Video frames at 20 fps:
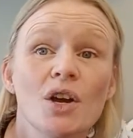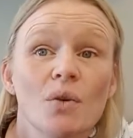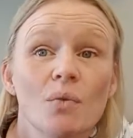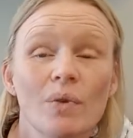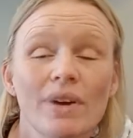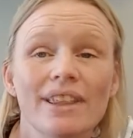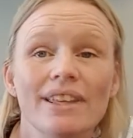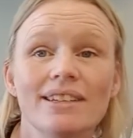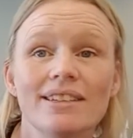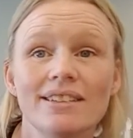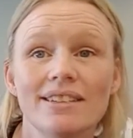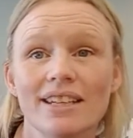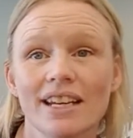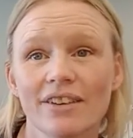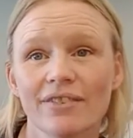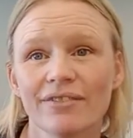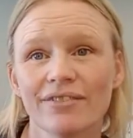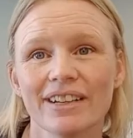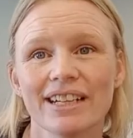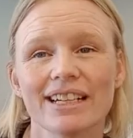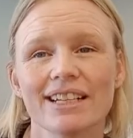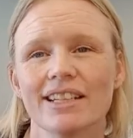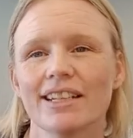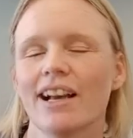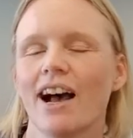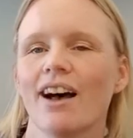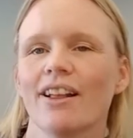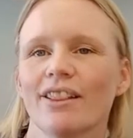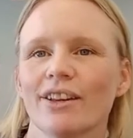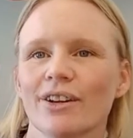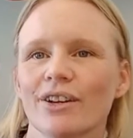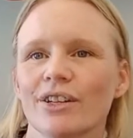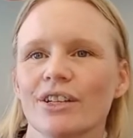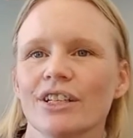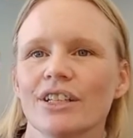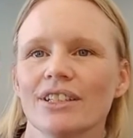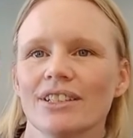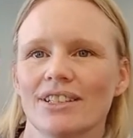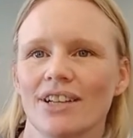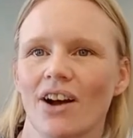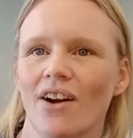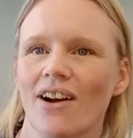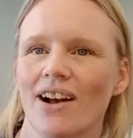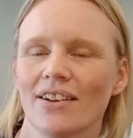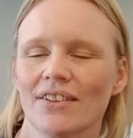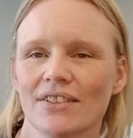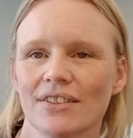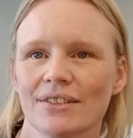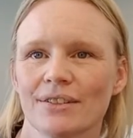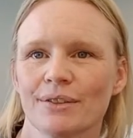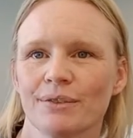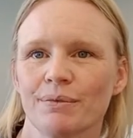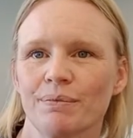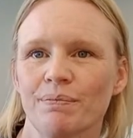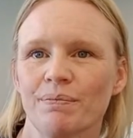with different colored dots.